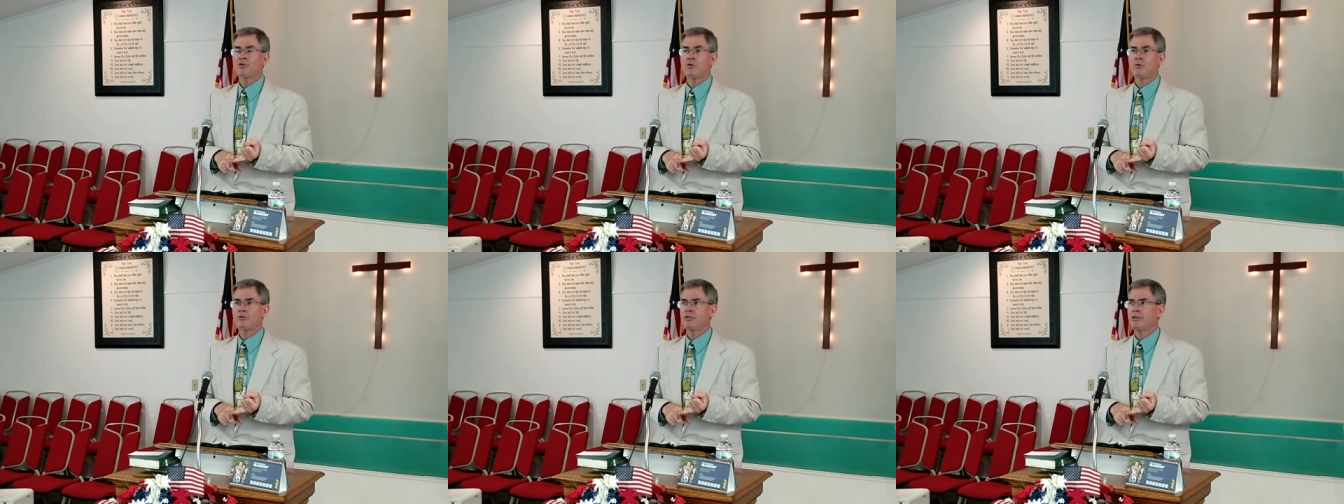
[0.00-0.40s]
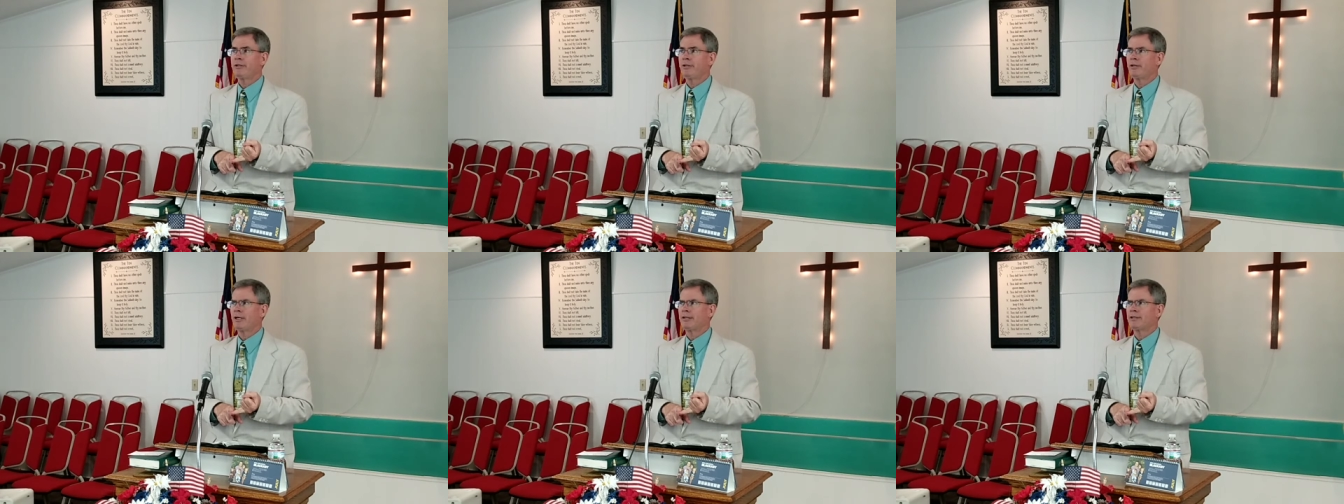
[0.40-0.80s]
told you
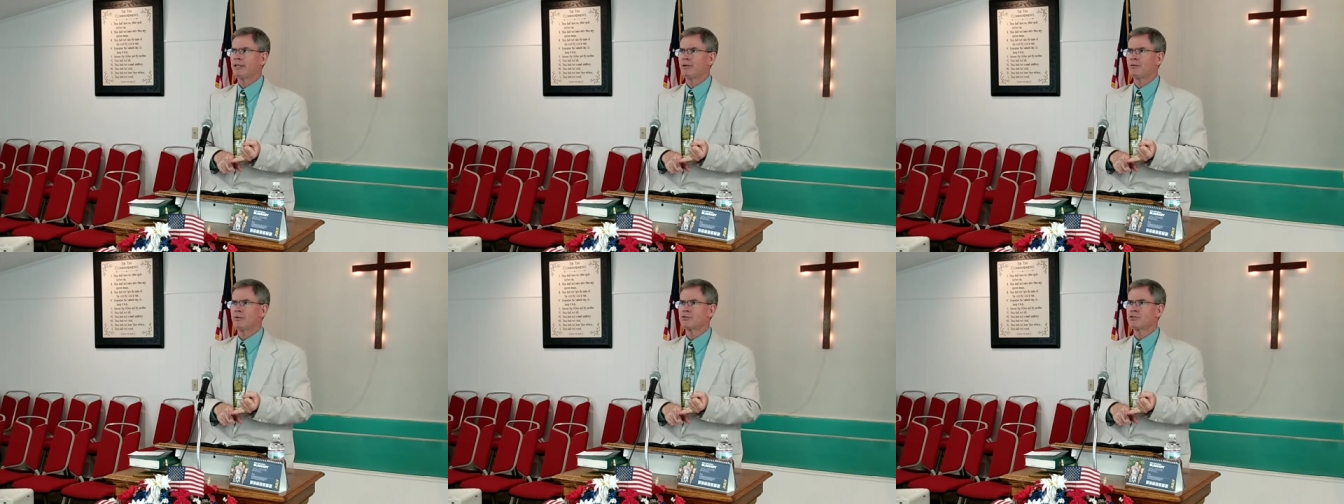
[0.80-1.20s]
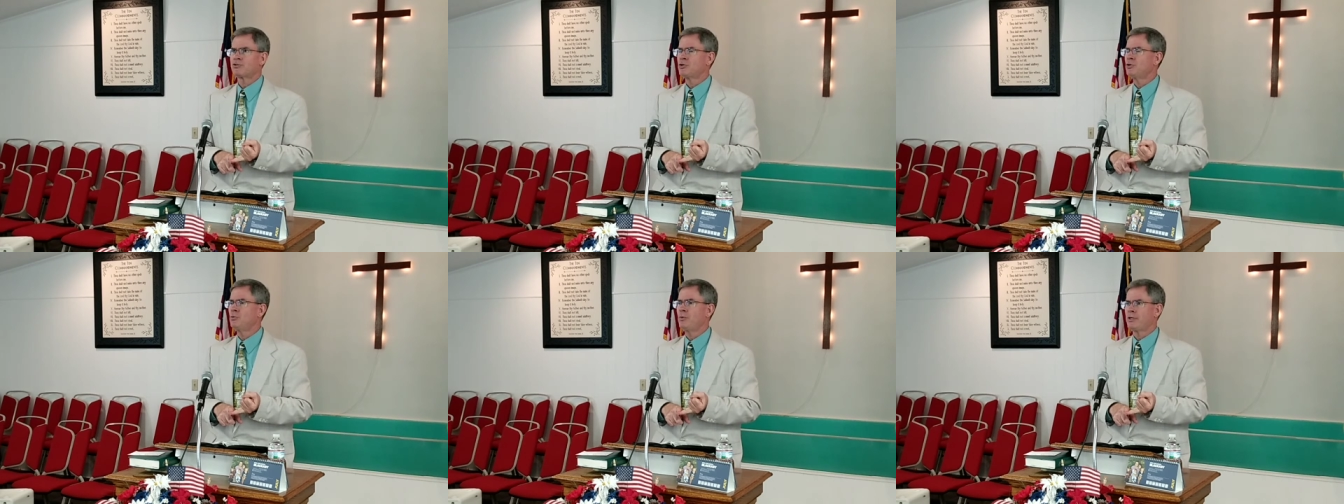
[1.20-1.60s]
here, I think it was
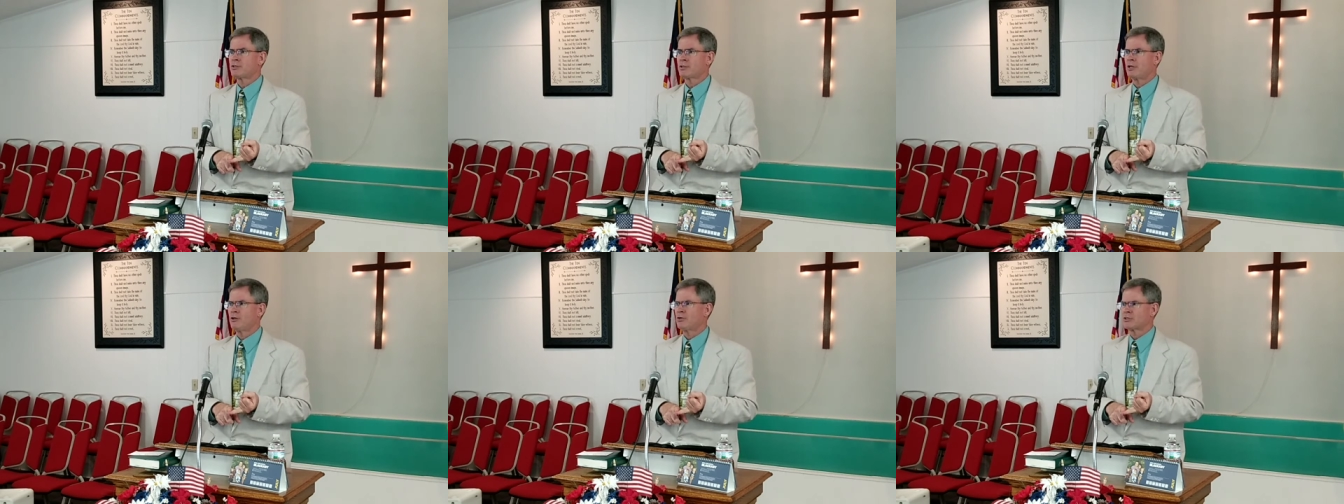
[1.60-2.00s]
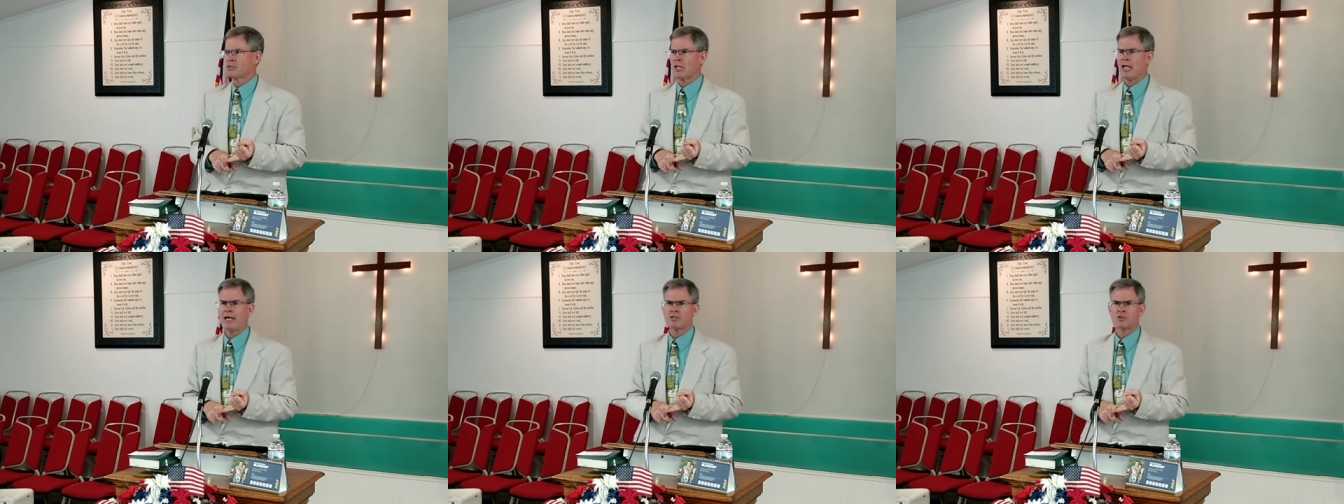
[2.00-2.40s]
two weeks ago,
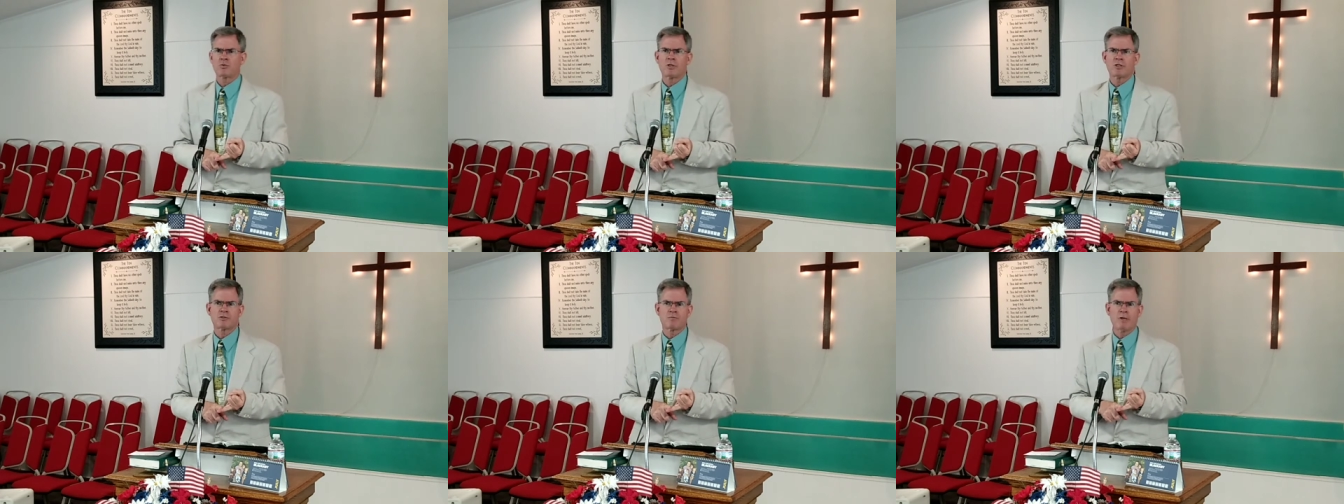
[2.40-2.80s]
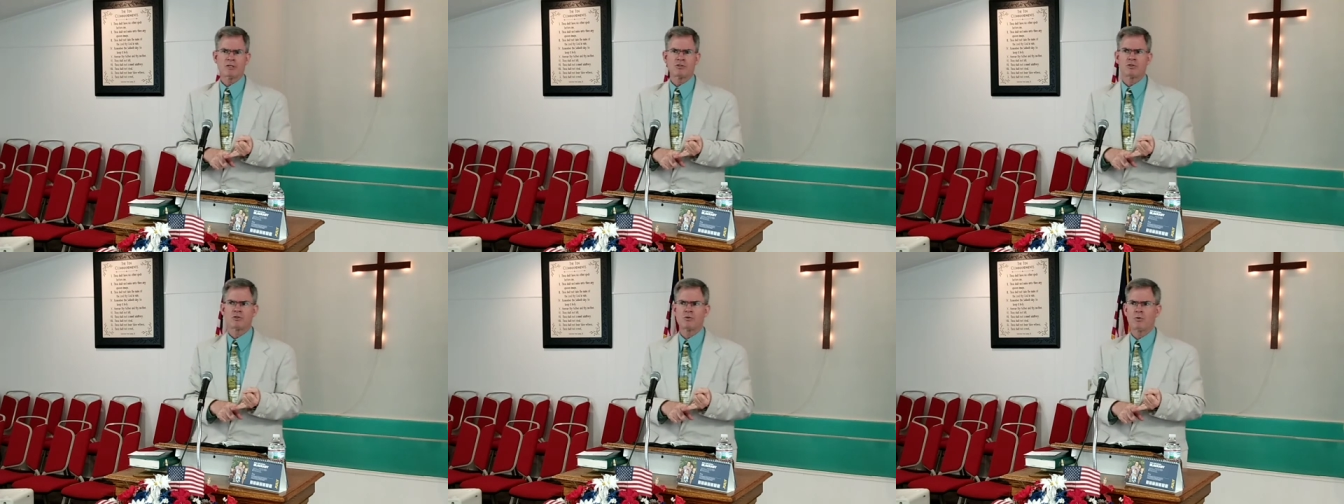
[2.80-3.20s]
because last week's
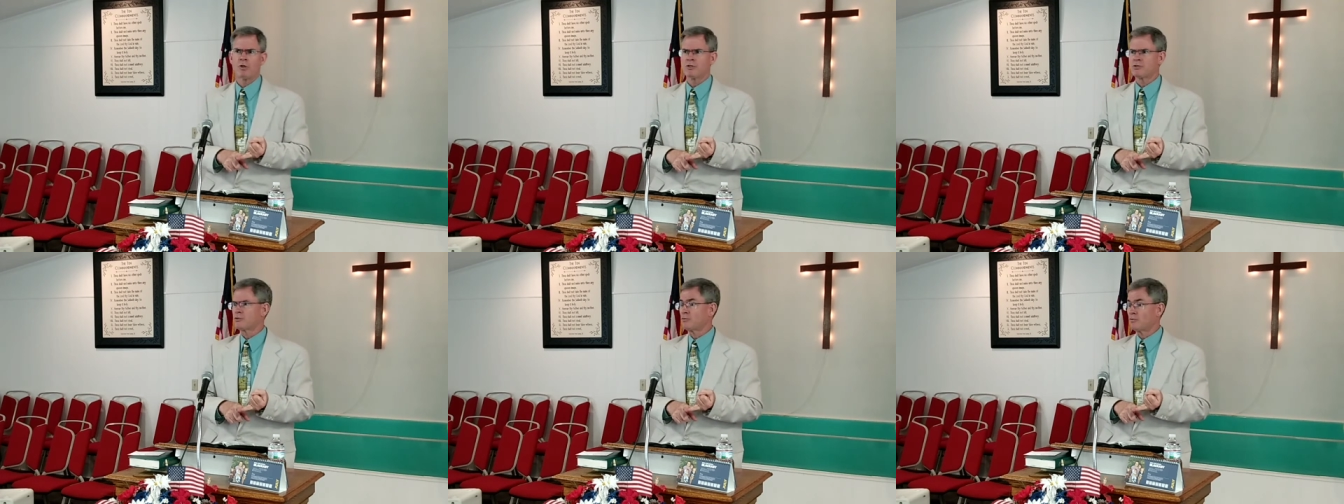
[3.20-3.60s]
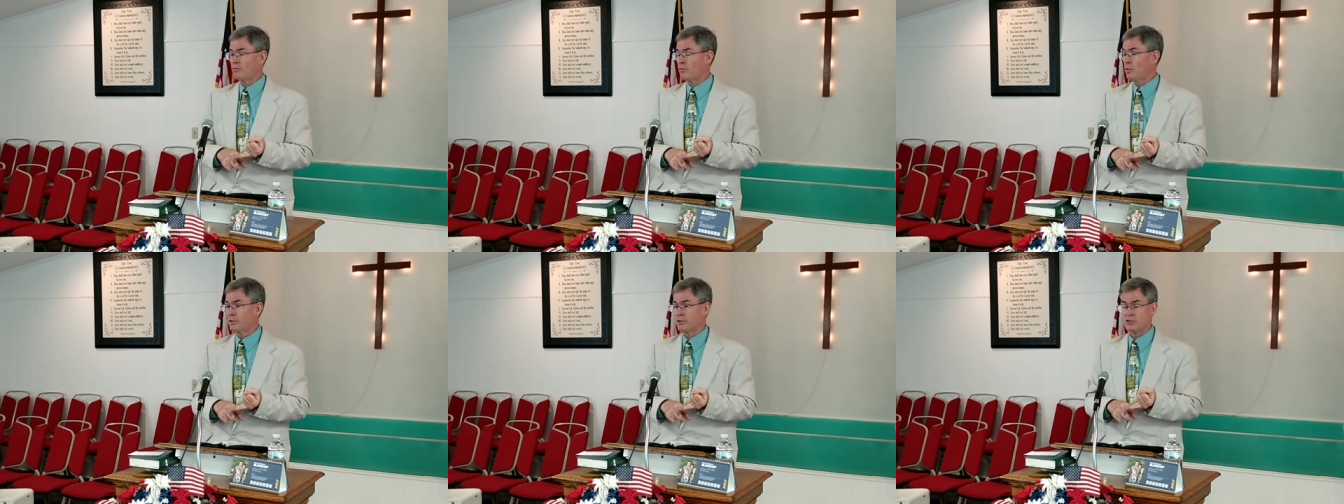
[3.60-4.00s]
message was
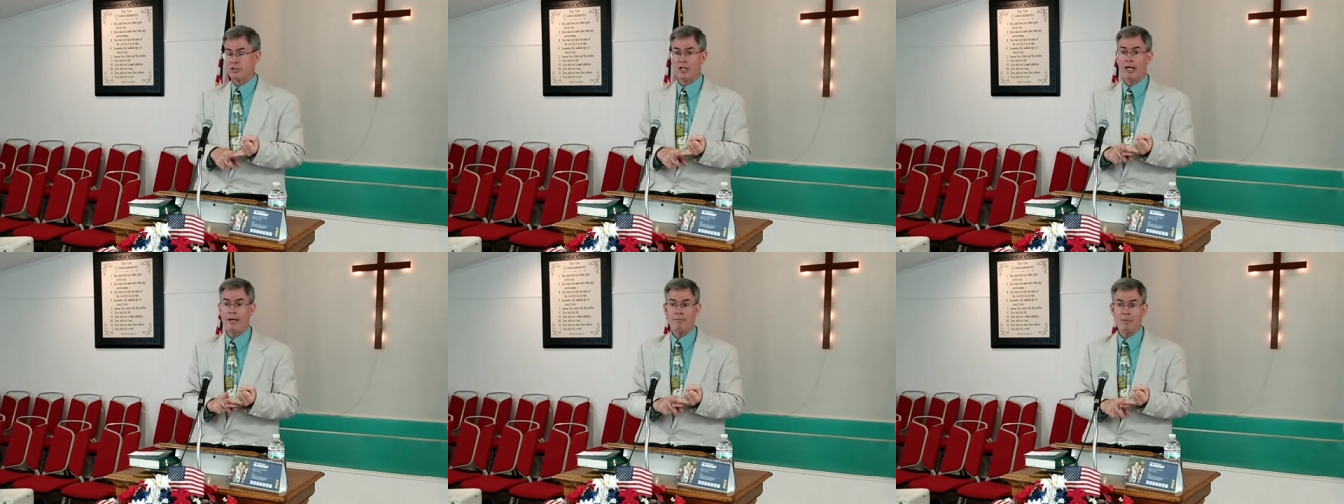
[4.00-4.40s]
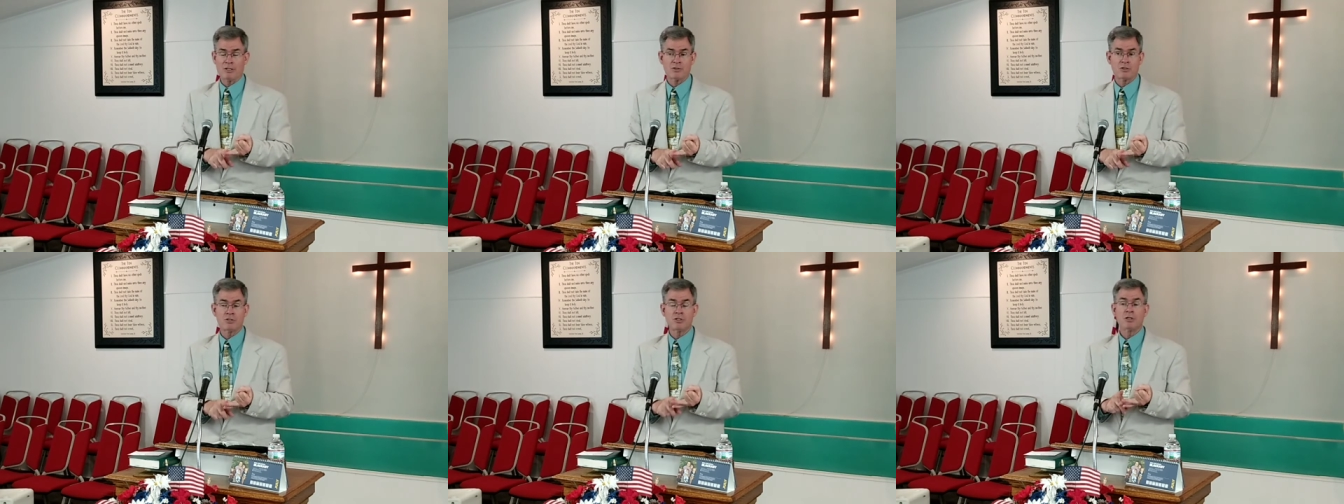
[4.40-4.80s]
Fourth of July
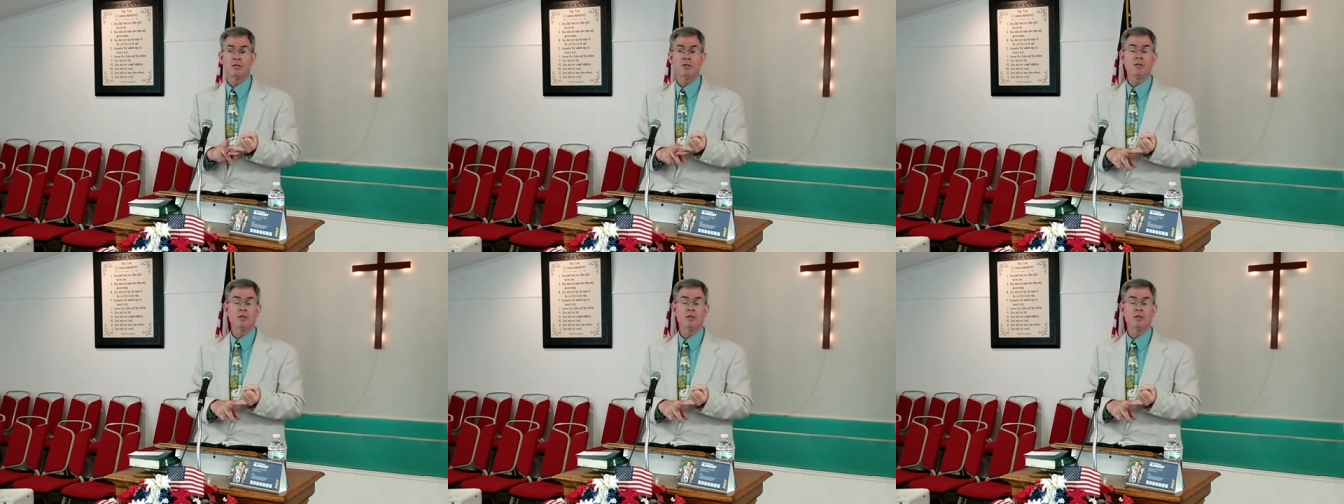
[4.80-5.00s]
message.